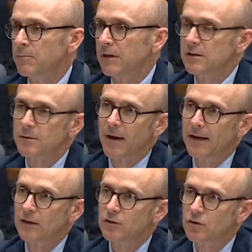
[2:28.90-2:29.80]

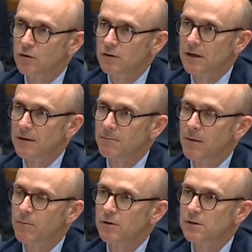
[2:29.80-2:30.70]
participate in choosing
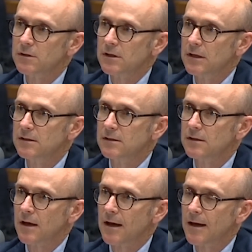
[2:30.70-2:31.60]
members is
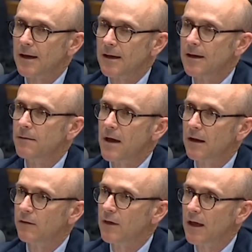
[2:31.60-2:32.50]
a
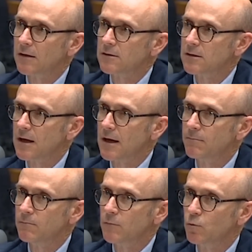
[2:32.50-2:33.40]
matter that
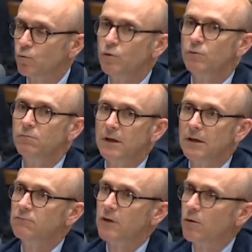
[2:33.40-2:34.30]
would
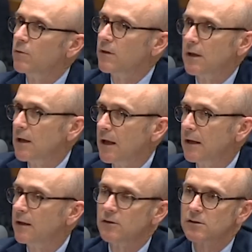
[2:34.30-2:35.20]
be dealt with in
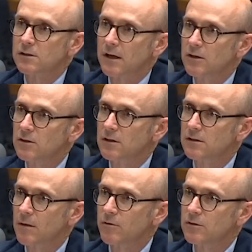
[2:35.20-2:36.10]
any legislation
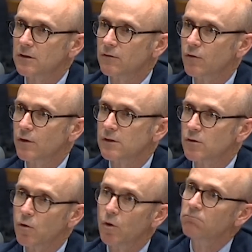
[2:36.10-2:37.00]
establishing The Voice
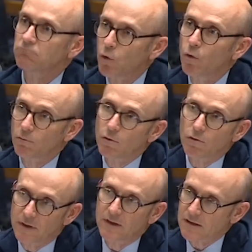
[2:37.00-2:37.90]

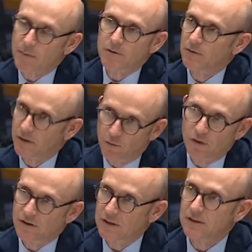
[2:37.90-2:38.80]
or in the establishment of The
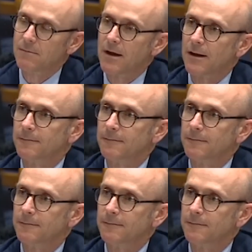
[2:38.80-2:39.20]
Voice in some manner.